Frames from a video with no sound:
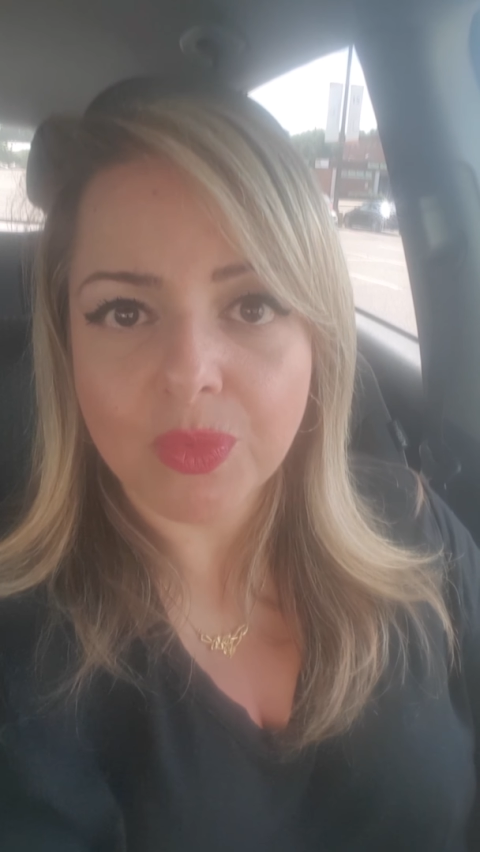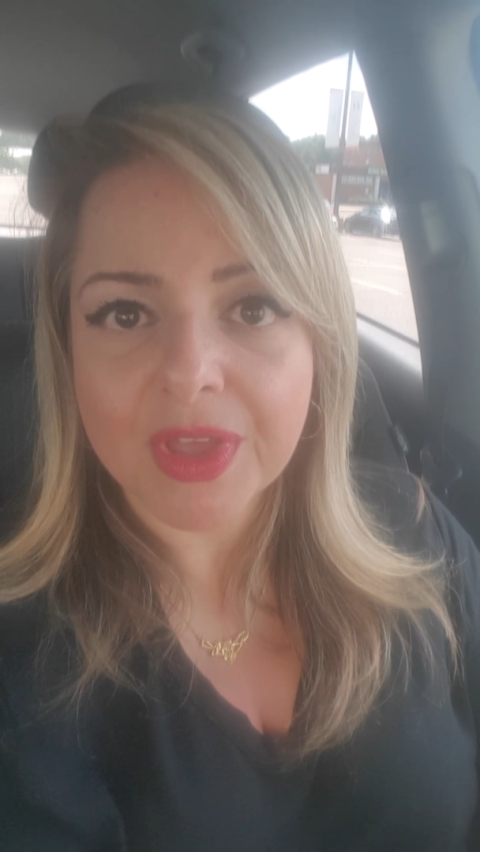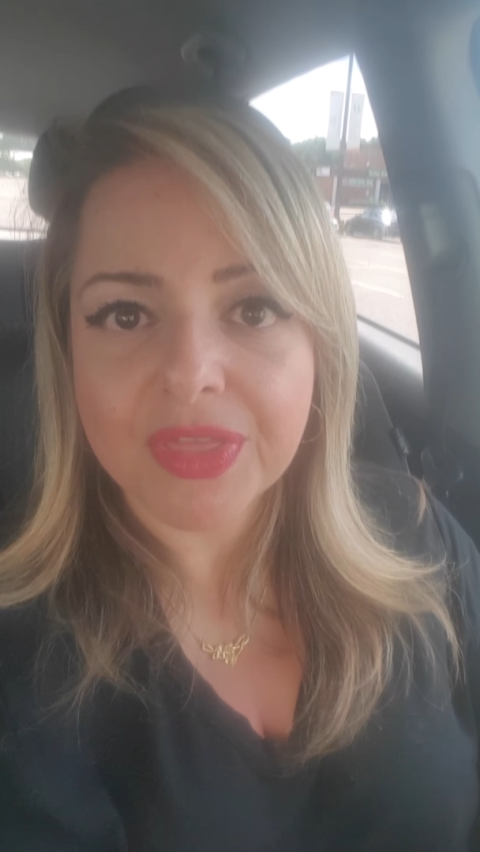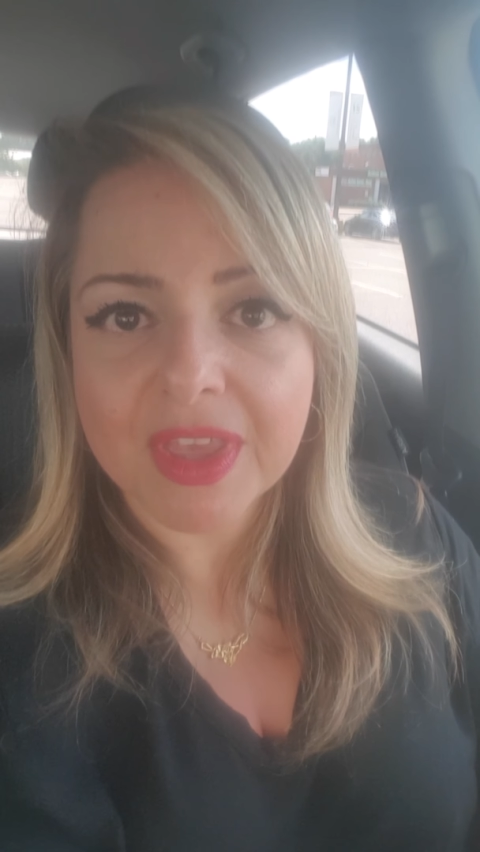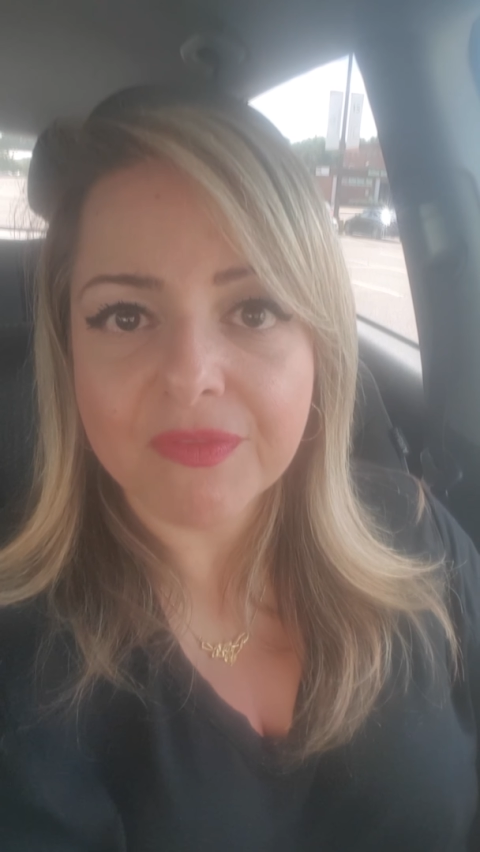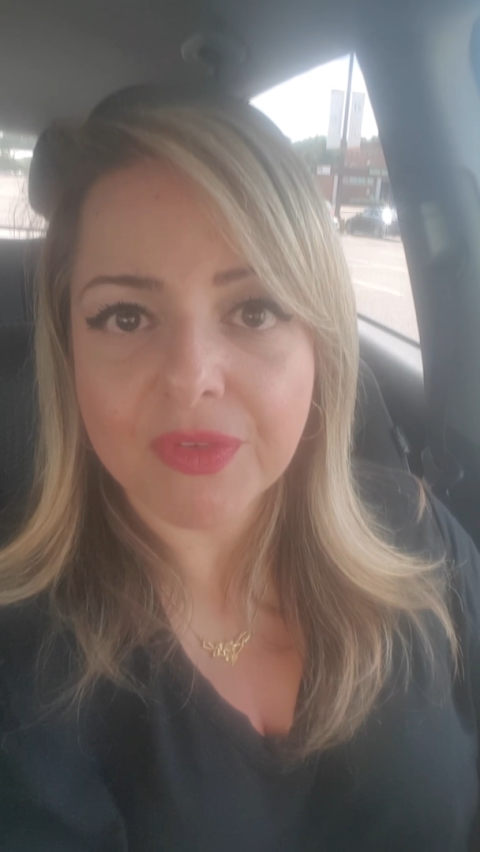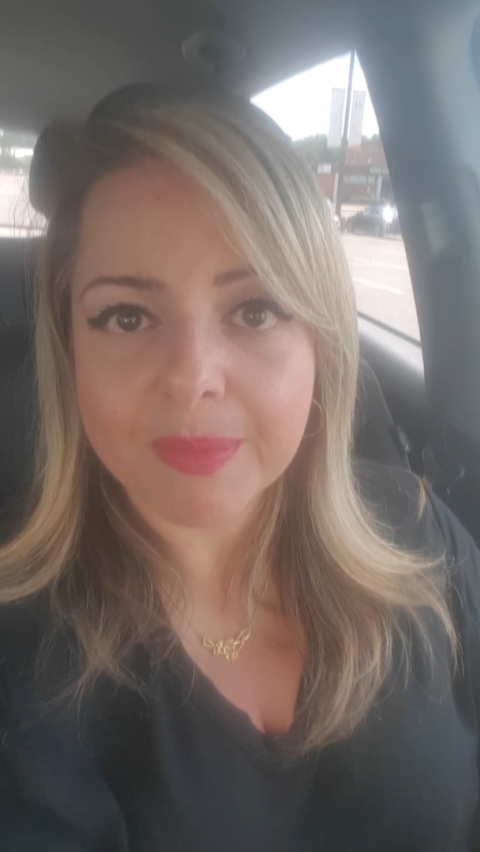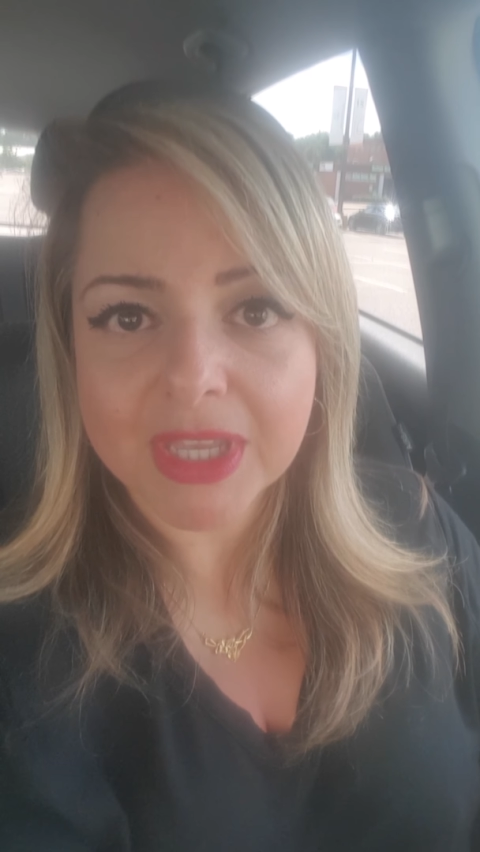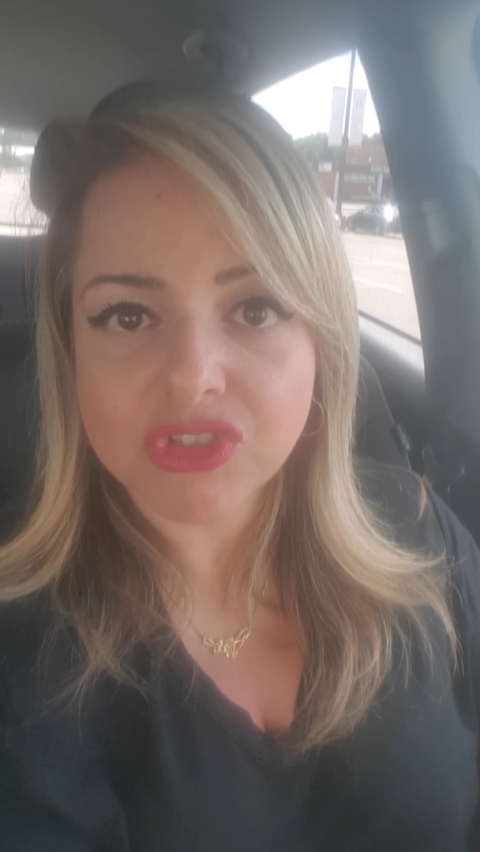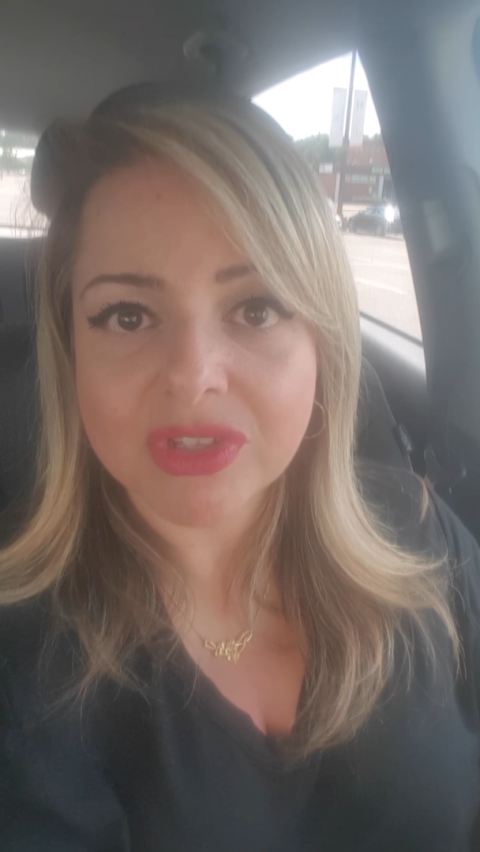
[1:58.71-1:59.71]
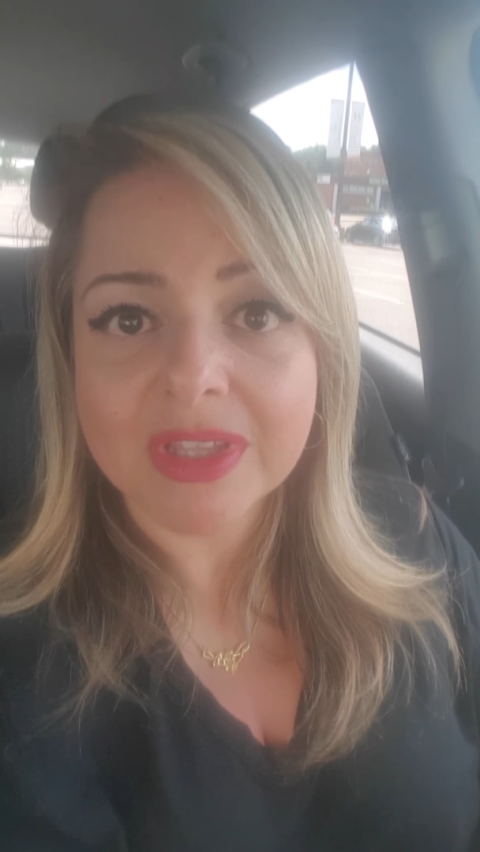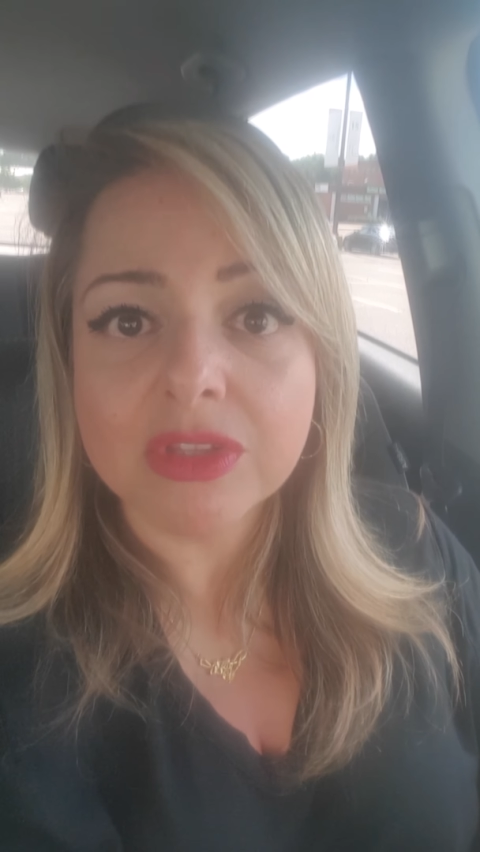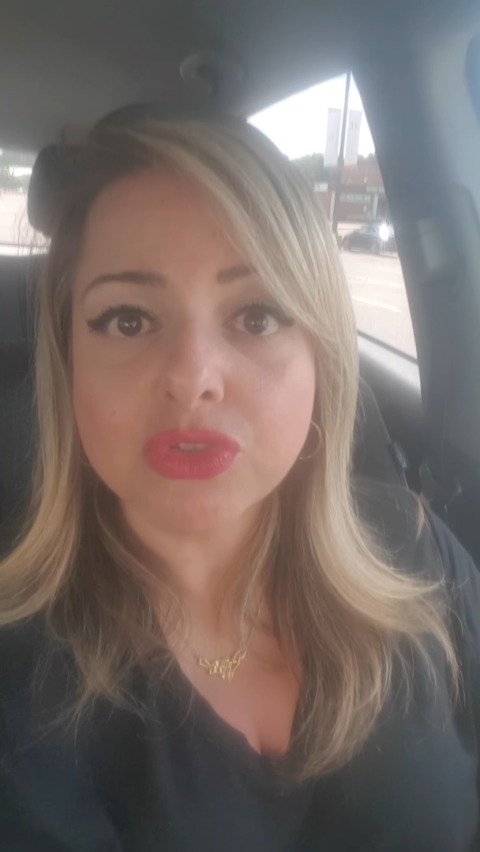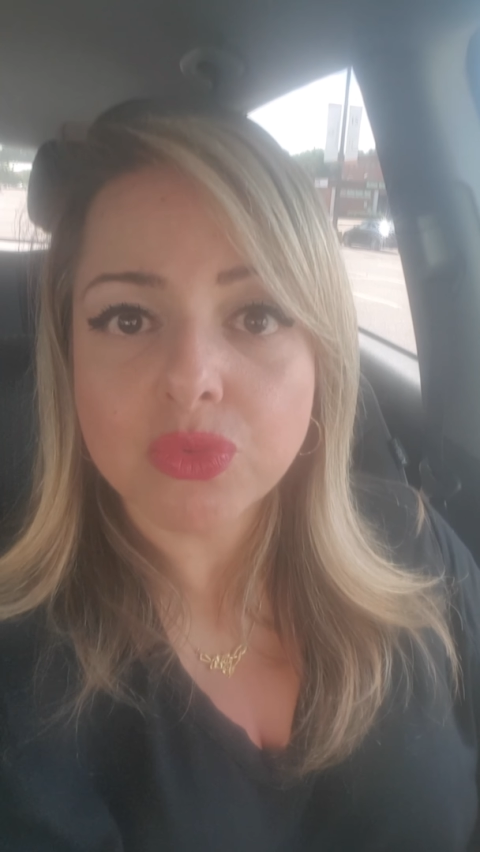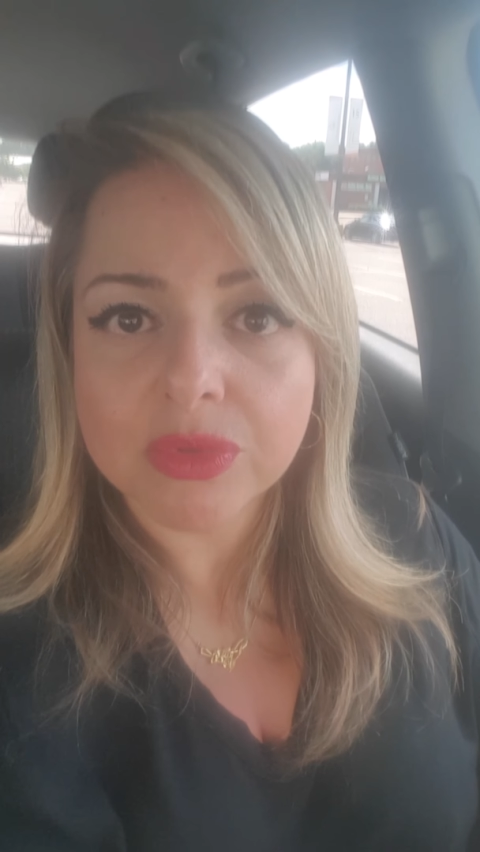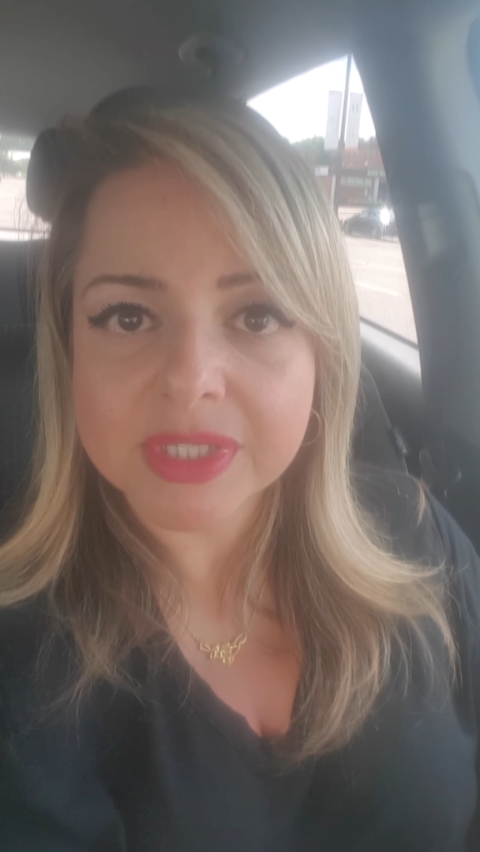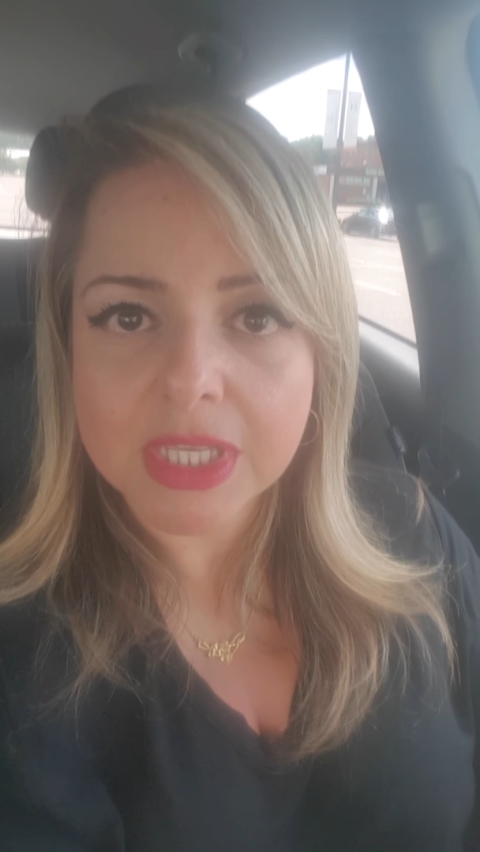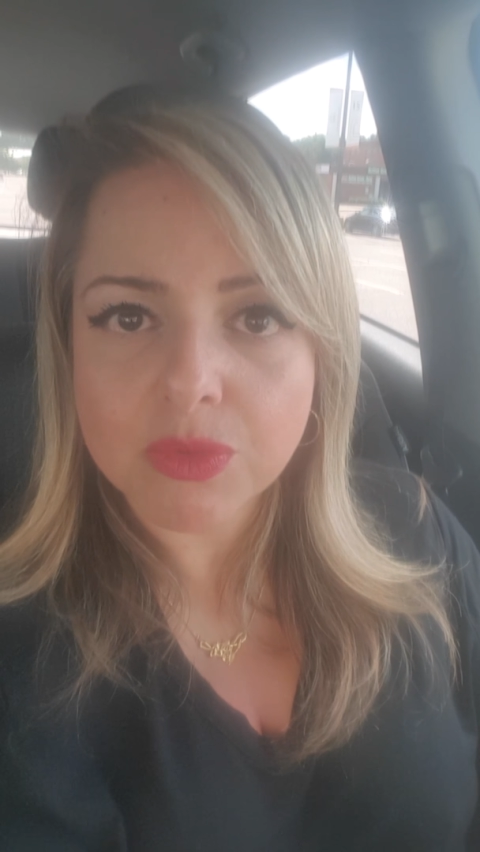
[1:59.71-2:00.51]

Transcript: with the information and the tools that